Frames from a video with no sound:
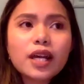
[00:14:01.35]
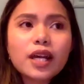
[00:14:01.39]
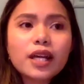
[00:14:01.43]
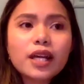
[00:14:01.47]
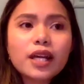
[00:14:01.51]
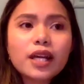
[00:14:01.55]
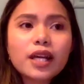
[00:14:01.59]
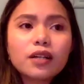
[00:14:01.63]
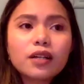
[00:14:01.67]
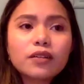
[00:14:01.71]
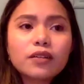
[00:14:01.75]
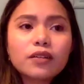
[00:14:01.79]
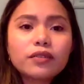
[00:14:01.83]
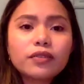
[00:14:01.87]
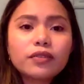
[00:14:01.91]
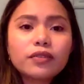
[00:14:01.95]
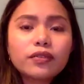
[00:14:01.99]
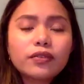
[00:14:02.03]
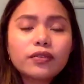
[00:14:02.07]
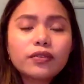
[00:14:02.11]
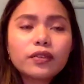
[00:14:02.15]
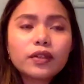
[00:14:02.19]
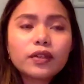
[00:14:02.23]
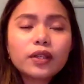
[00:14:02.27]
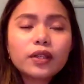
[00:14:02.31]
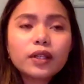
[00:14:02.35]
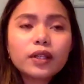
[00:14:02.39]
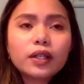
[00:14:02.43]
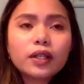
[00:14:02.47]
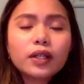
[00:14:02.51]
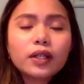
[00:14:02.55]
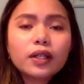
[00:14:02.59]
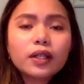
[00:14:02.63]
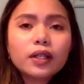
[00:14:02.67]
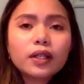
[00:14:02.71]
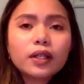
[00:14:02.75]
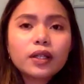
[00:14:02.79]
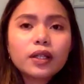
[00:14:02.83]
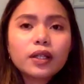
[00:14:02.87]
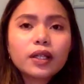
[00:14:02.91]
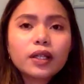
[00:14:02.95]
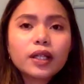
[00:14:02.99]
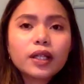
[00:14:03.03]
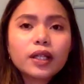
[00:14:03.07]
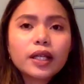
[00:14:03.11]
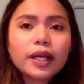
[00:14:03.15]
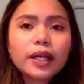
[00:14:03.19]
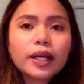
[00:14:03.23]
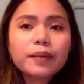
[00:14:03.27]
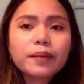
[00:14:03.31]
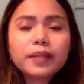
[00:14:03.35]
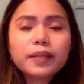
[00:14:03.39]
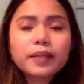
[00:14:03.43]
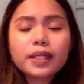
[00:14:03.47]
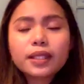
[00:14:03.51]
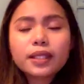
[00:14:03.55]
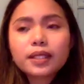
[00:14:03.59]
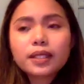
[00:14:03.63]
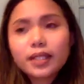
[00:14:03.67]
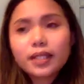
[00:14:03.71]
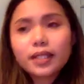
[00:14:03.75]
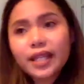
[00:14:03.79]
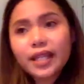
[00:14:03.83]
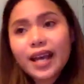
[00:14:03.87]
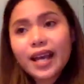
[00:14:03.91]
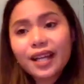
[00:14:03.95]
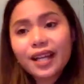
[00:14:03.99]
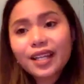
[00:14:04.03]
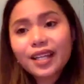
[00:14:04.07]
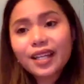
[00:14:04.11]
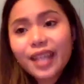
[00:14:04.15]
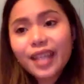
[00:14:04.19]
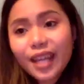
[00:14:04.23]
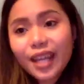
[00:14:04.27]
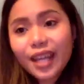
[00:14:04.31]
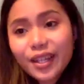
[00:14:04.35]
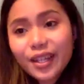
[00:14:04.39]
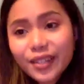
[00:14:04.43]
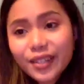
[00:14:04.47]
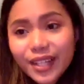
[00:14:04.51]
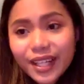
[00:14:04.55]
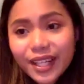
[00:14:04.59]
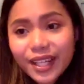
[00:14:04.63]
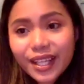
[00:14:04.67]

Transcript: kind of, I mean, yeah, caring